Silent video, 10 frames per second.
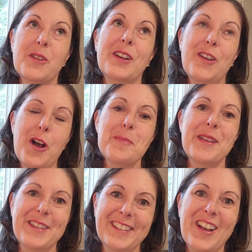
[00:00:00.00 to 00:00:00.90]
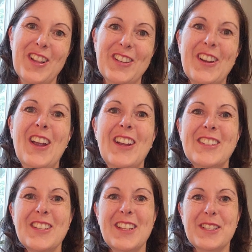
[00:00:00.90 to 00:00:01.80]
copy it in color.
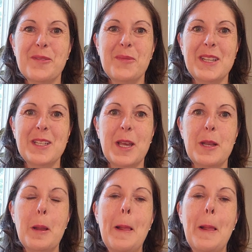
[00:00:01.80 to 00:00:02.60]
So that's what we did.